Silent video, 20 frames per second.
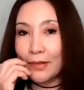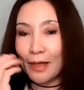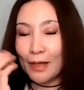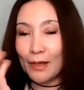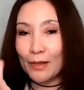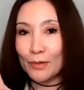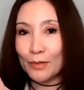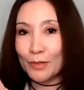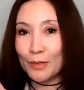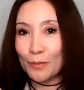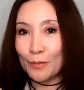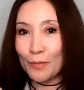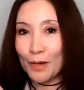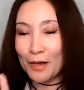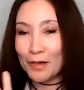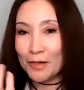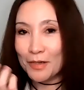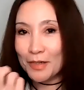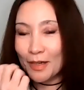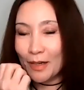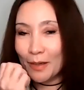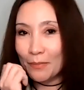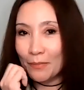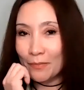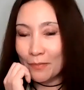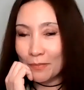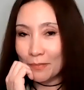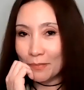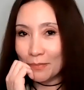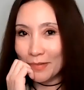Thank you so much.
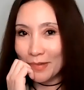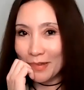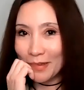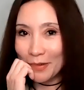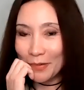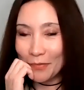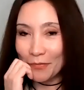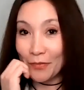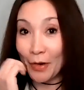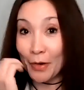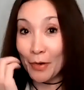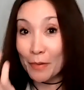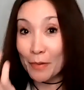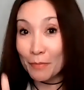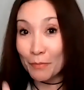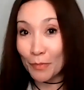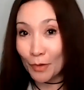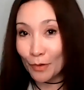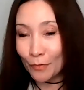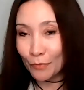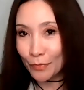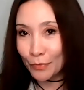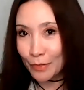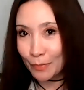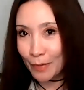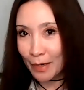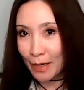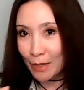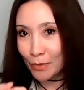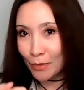I'm very
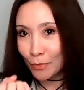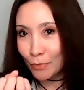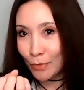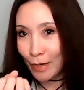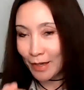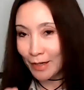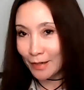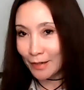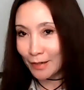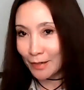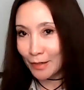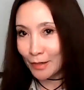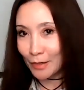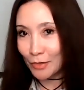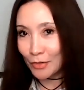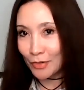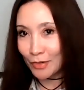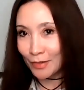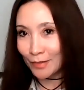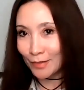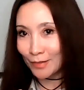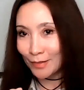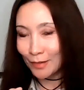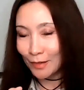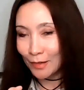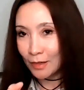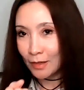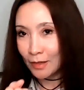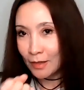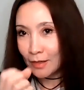moved by your recognition
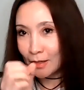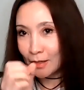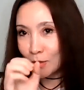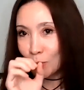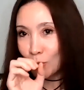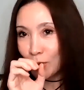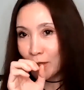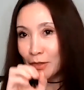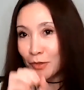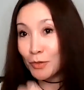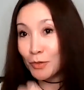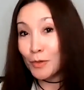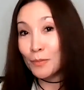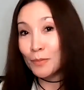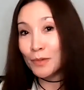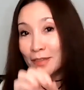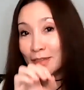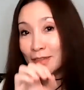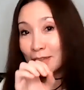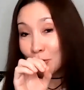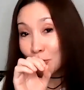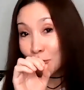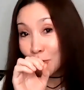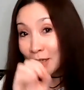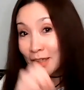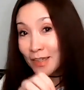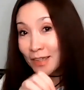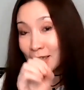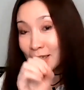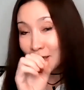that when humans are
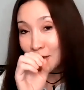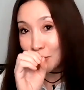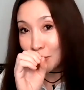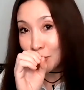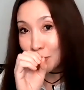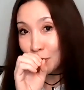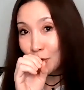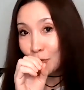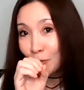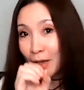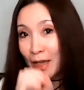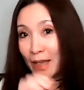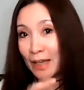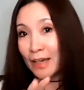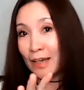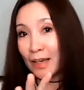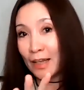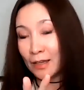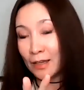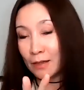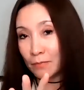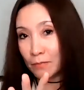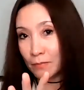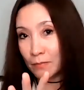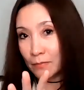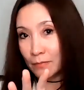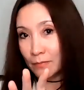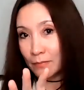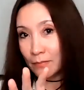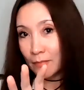treated inhumanely,
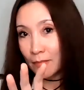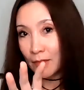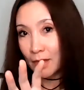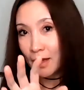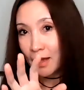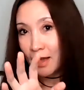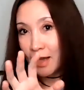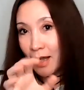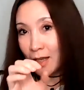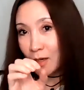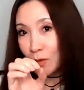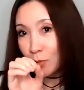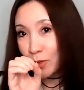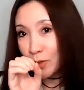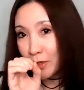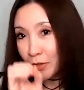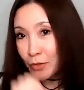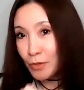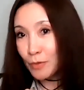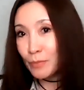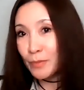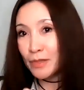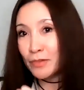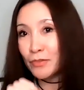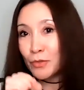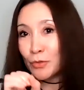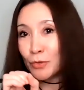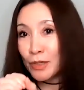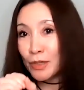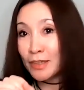and when
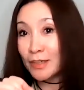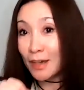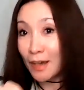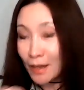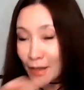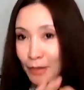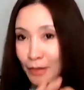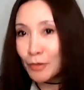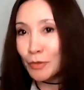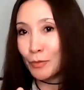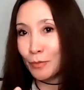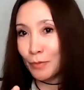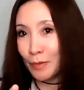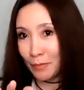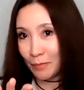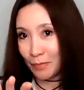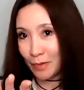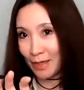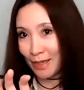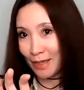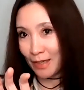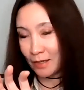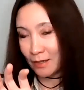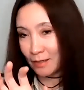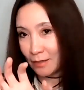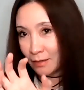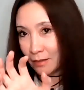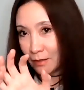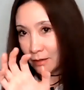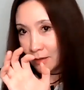humans treat other human
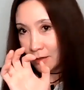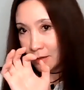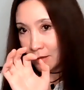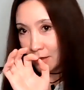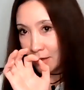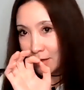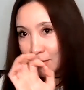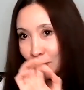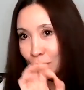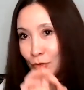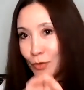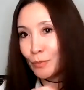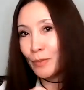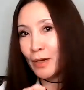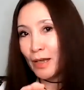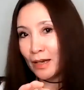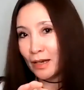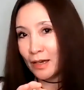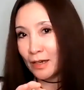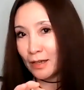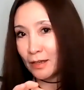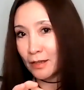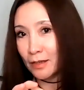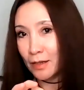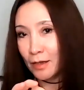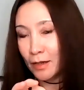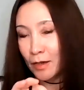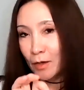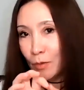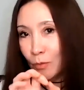beings inhumanely,
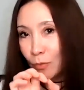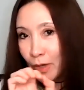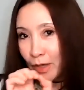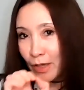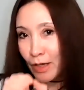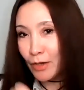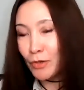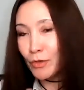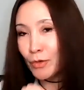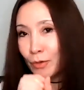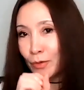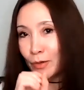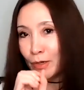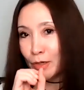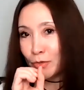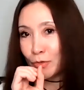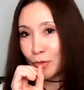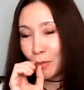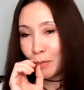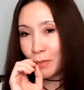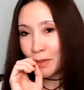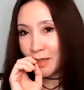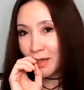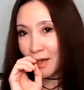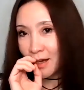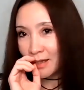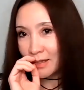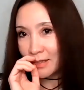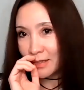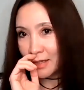we are equally
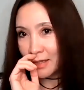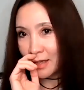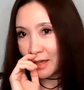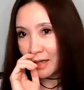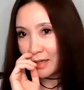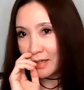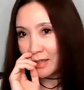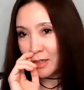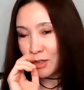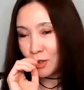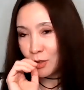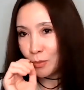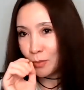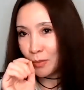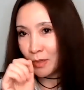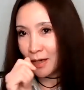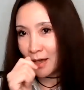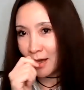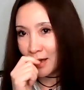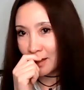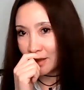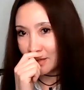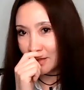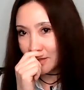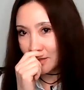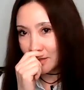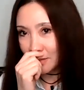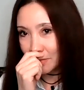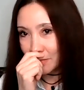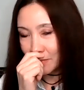traumatized and
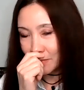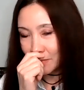dehumanized.